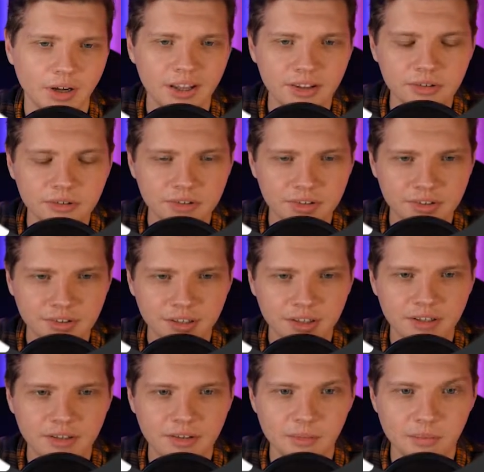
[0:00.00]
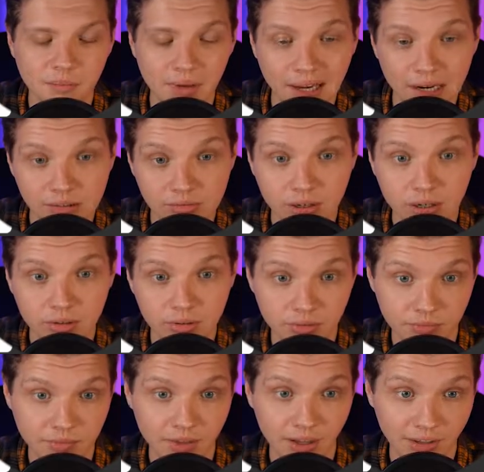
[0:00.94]
understand the background
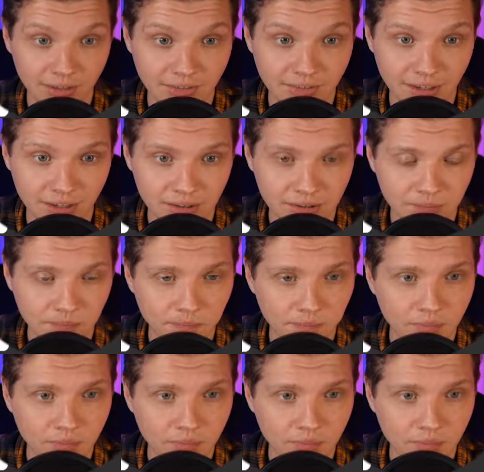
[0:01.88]
of that date.